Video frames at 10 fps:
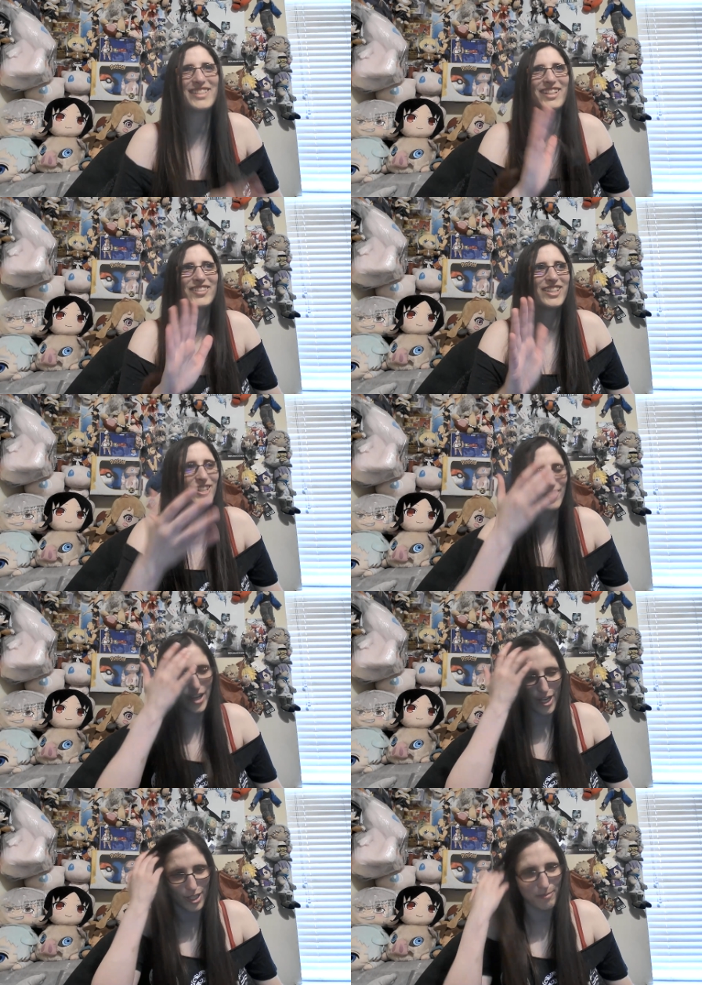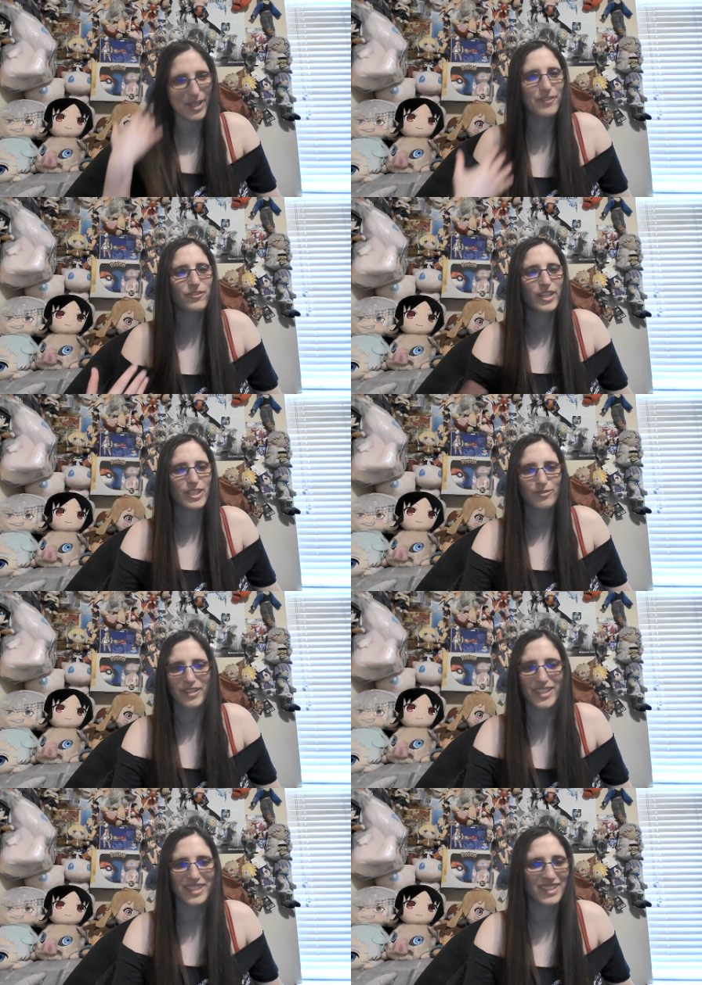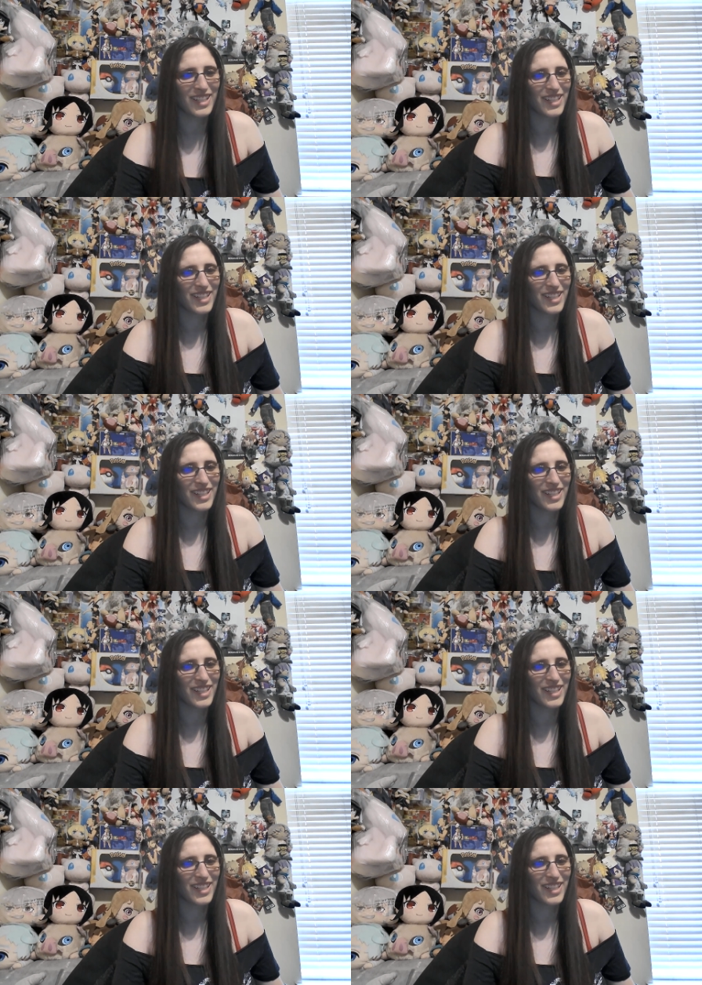There we go. The Meta Freeze race.